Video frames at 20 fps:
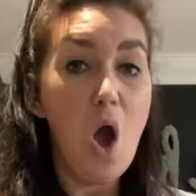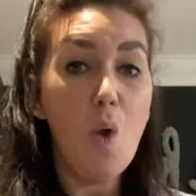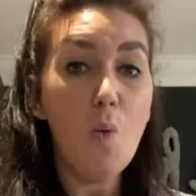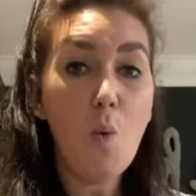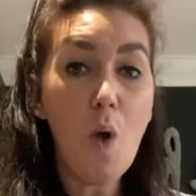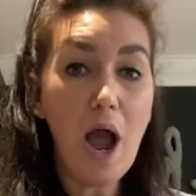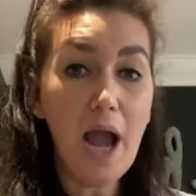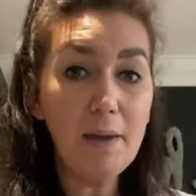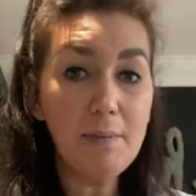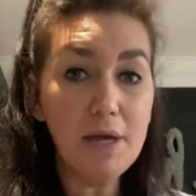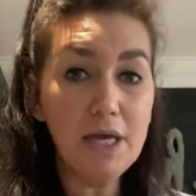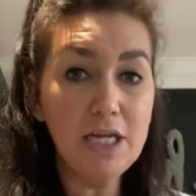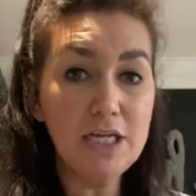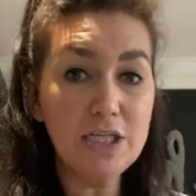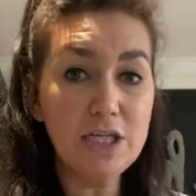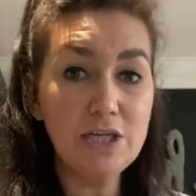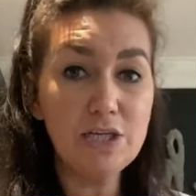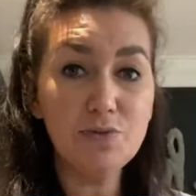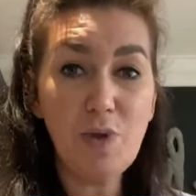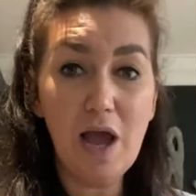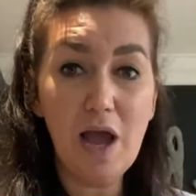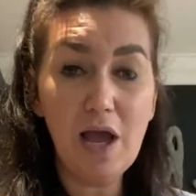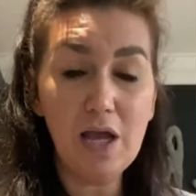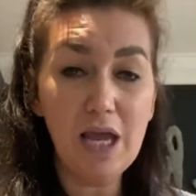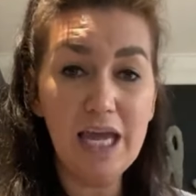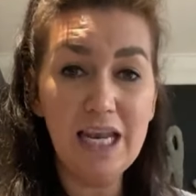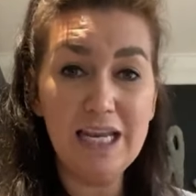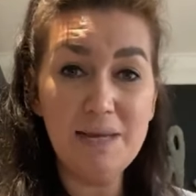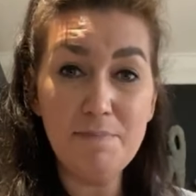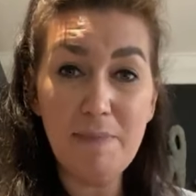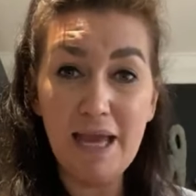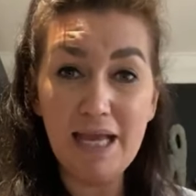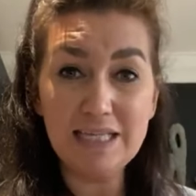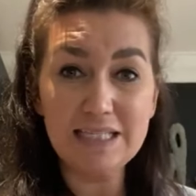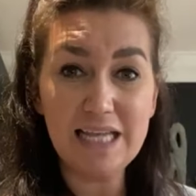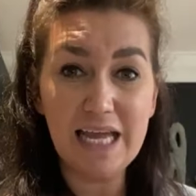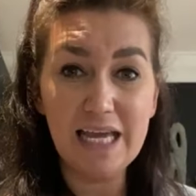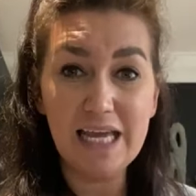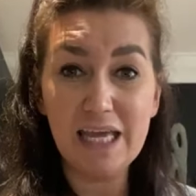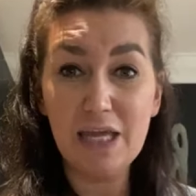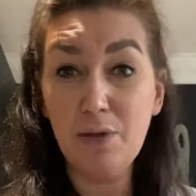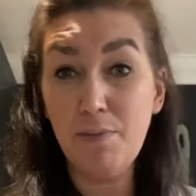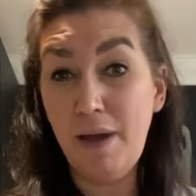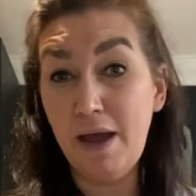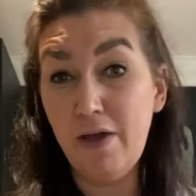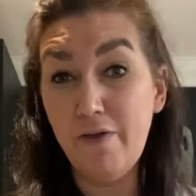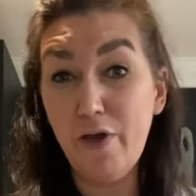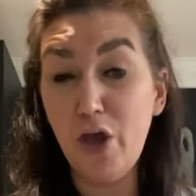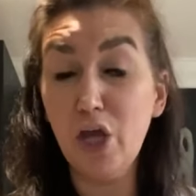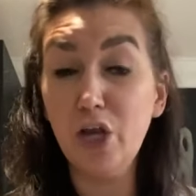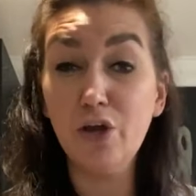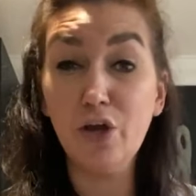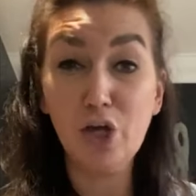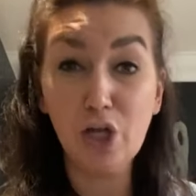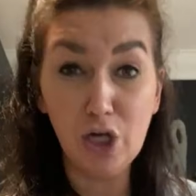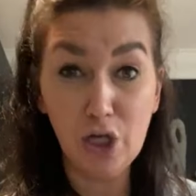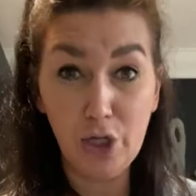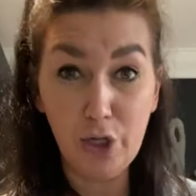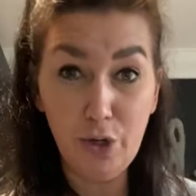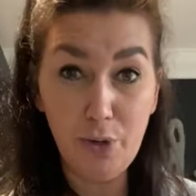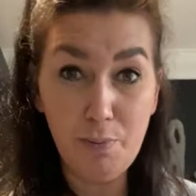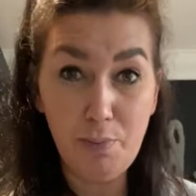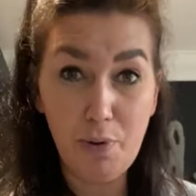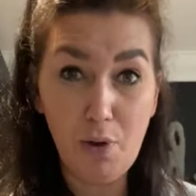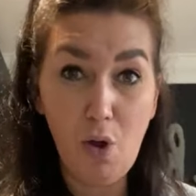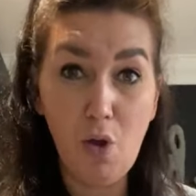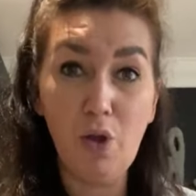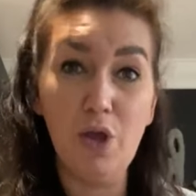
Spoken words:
What I'm going to do is, and it makes like, you might have heard of gloop,